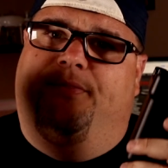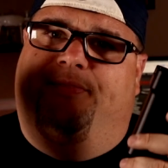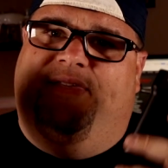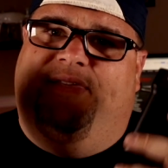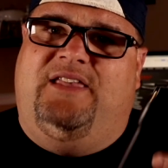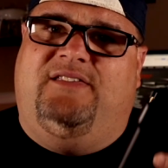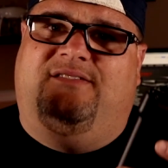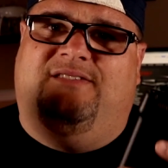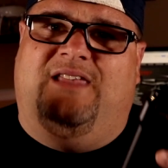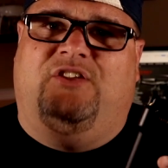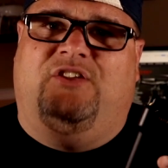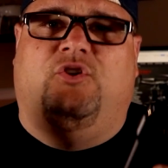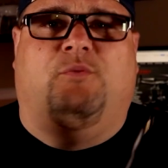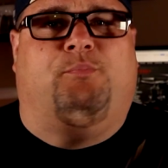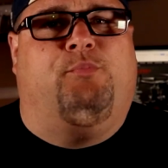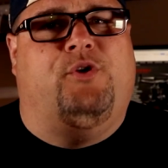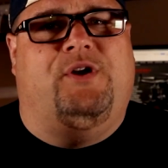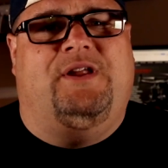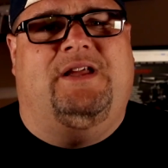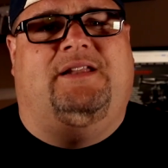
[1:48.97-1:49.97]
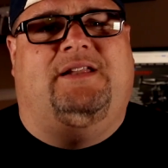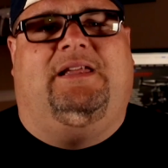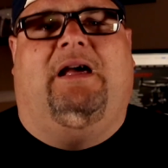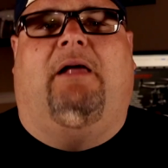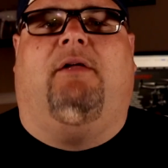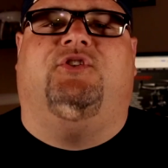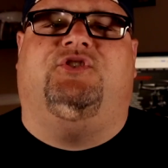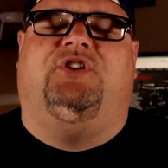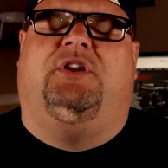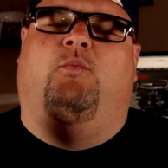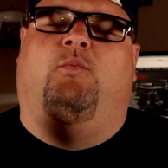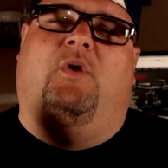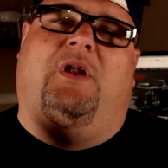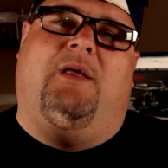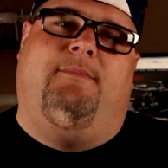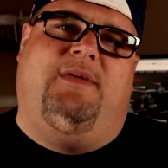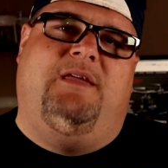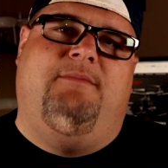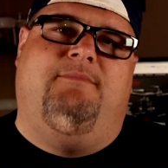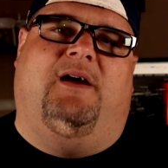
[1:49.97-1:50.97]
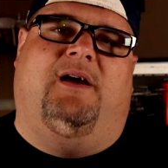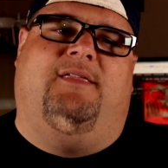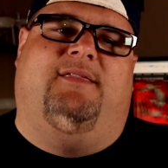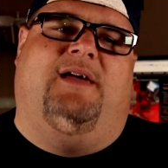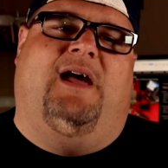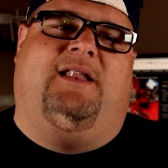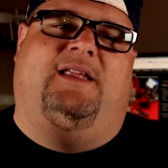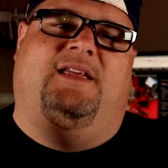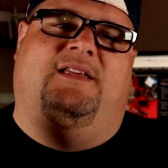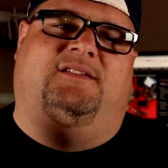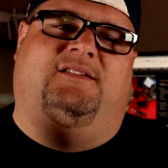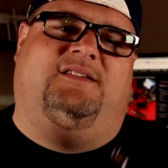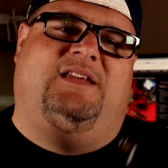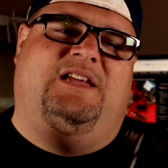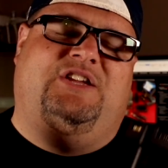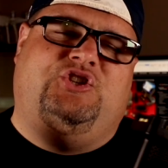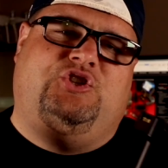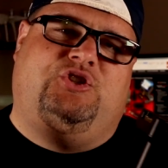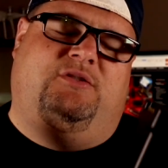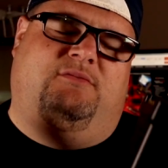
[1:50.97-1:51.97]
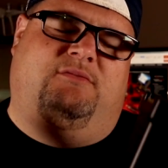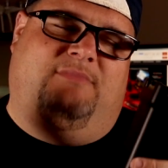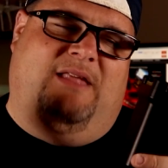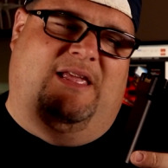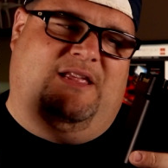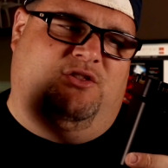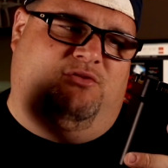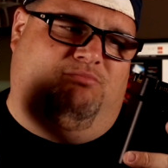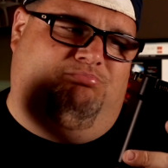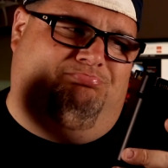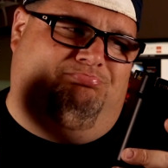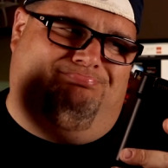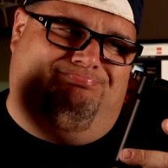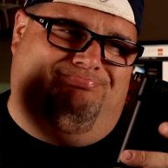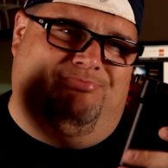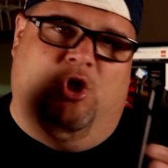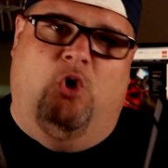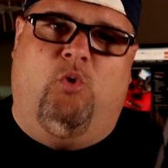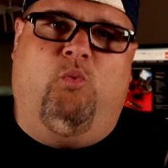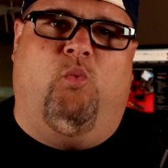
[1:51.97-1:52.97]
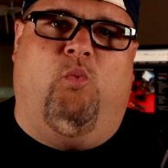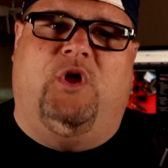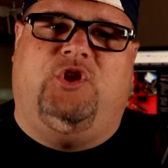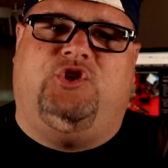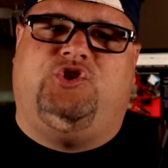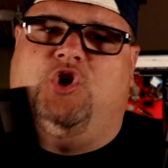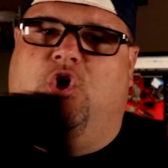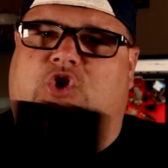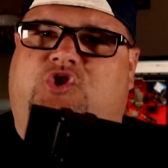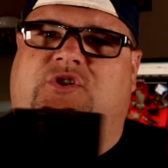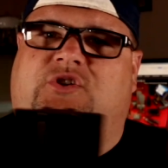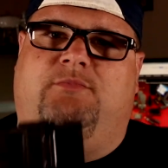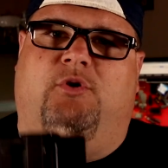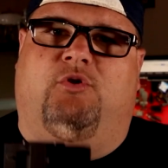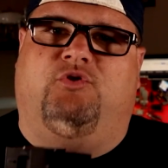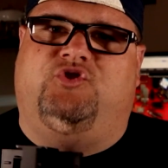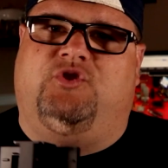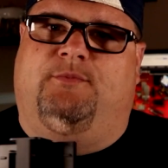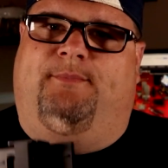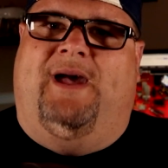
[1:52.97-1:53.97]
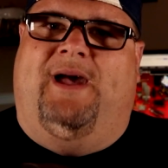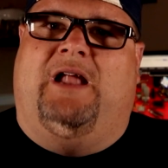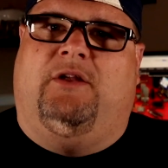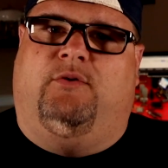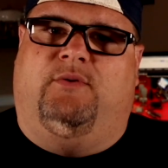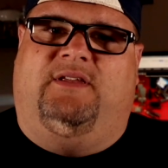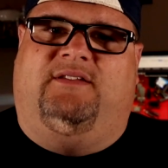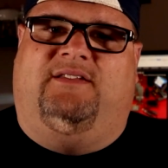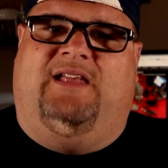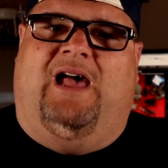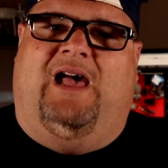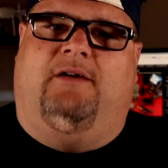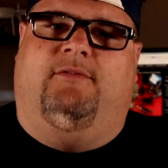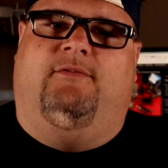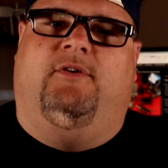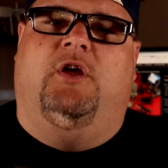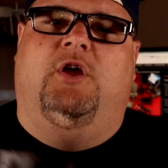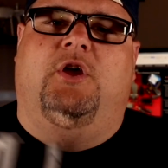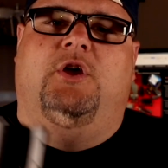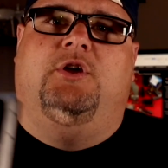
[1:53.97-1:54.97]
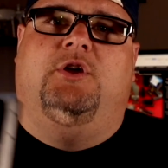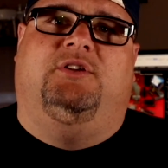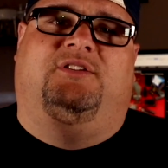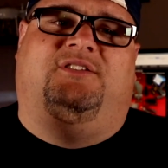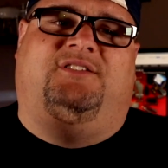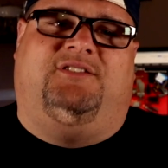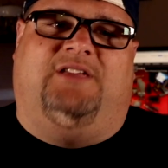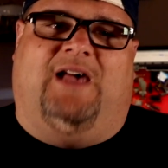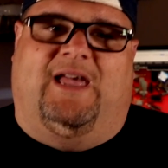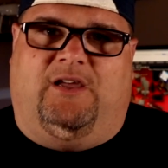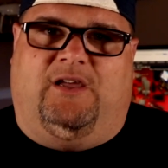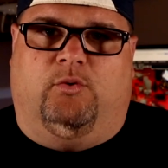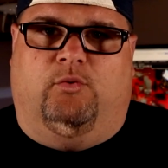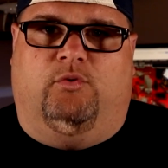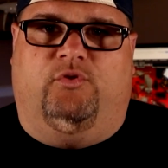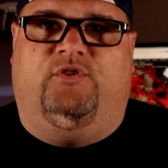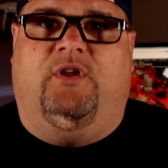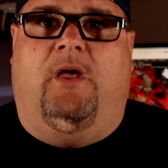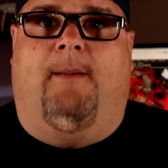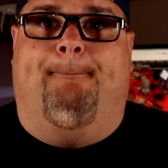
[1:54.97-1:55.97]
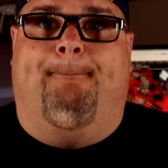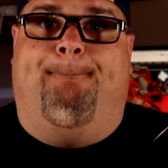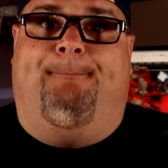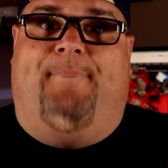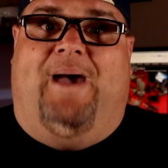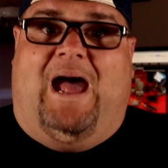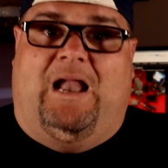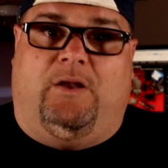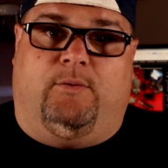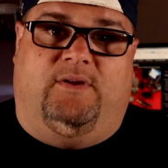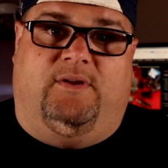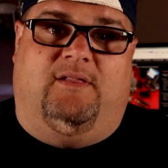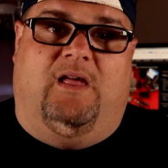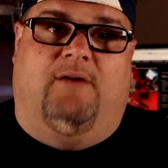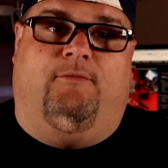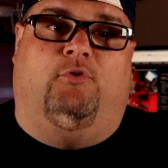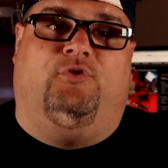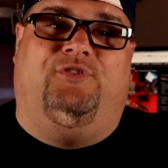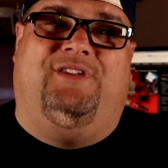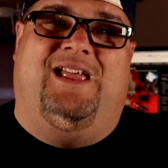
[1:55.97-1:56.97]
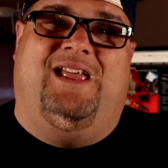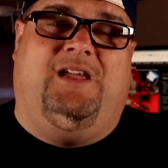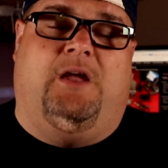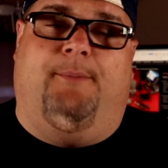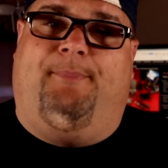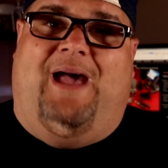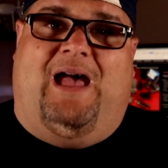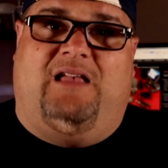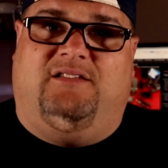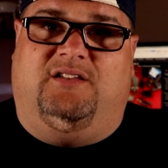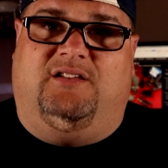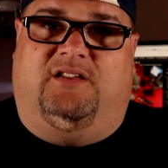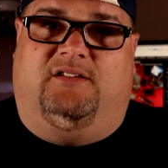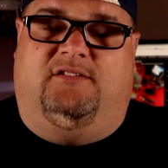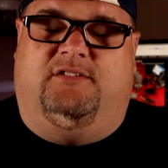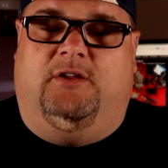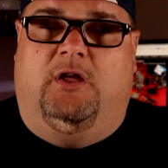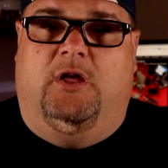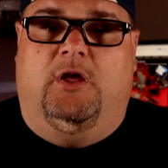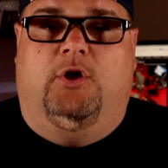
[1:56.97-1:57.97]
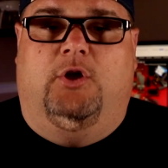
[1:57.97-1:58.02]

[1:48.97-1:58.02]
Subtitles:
These things are pretty intelligent, and what I mean by that is they know what charging modes your batteries have, cycles, battery levels, and capacities.